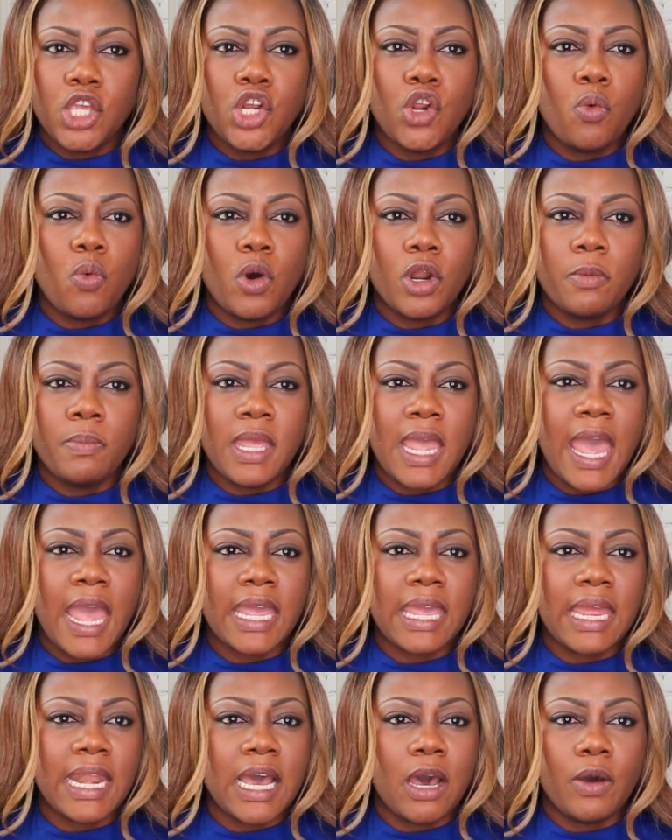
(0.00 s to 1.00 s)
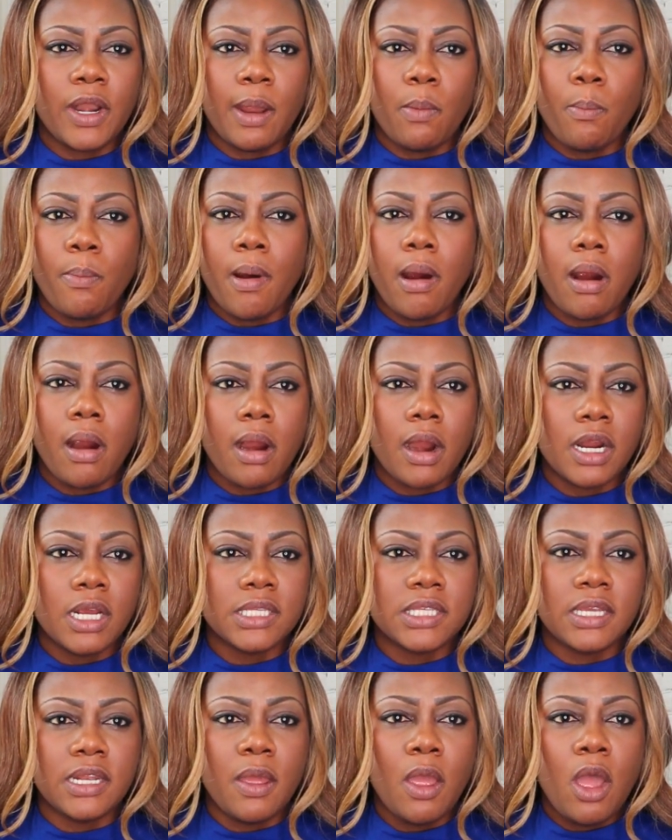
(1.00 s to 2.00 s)
you don't want to be hanging out in
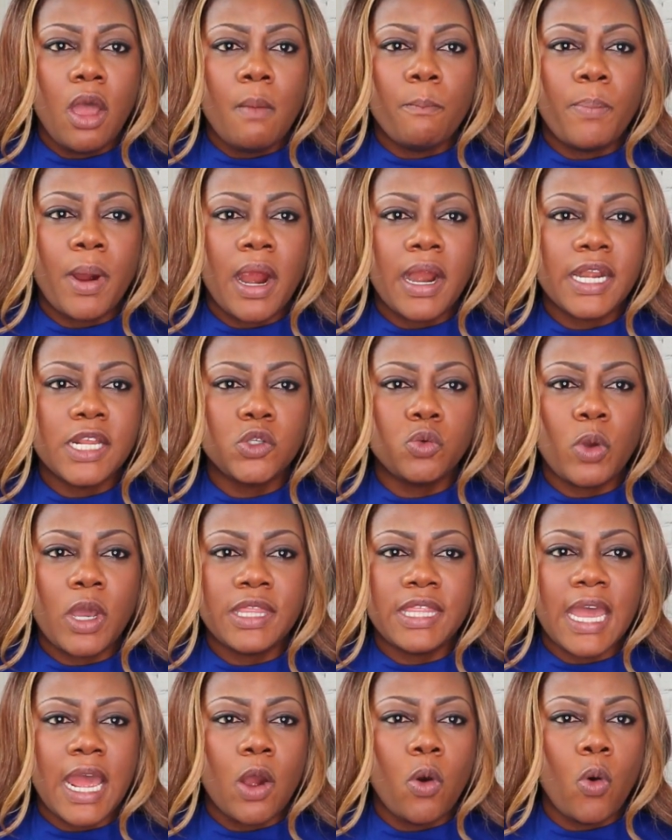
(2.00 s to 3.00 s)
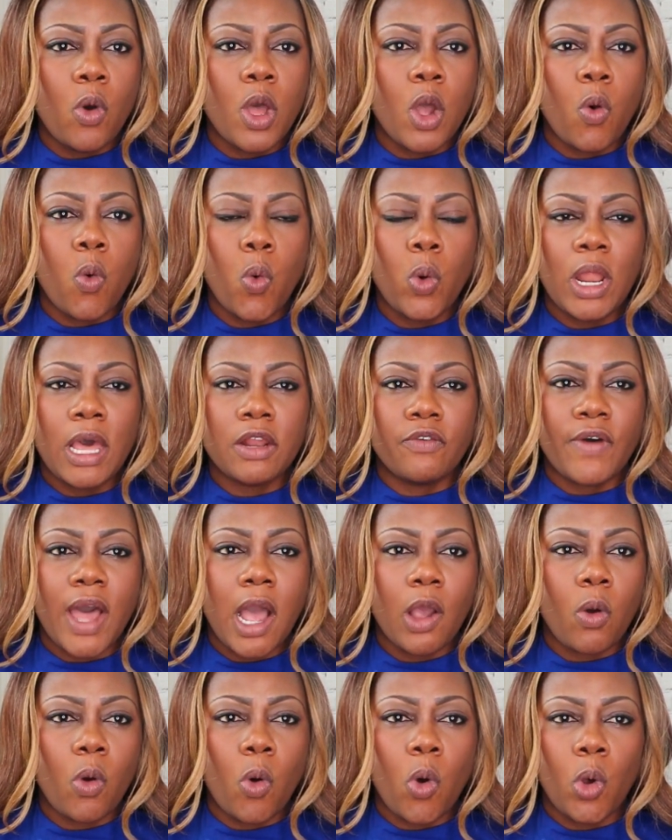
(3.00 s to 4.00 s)
bars and parties where there are a whole lot of
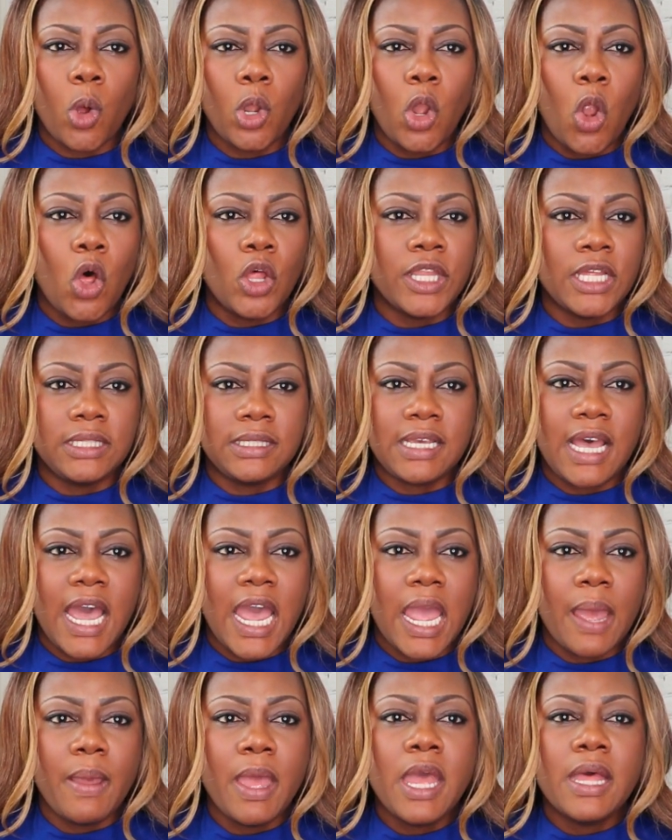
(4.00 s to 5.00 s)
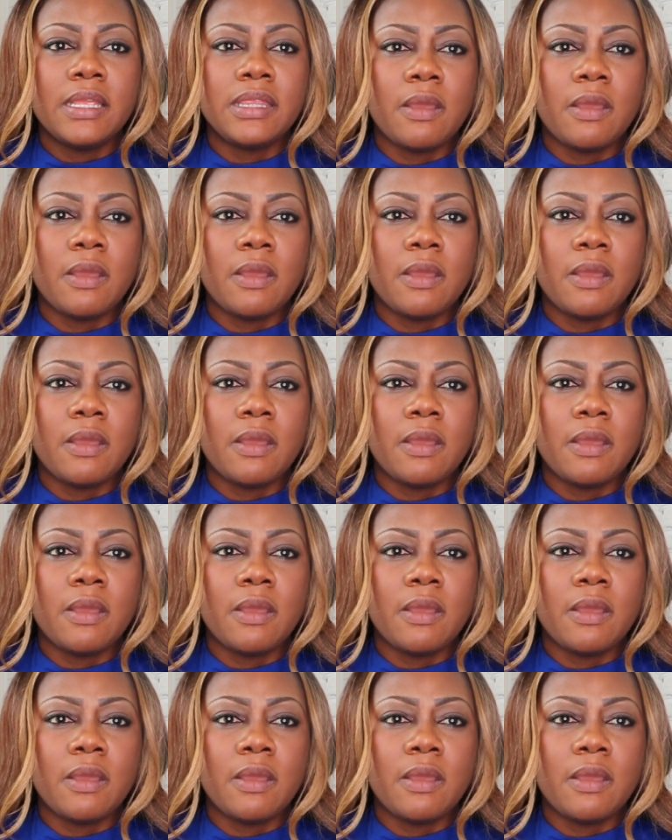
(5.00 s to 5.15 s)
alcohol all the time.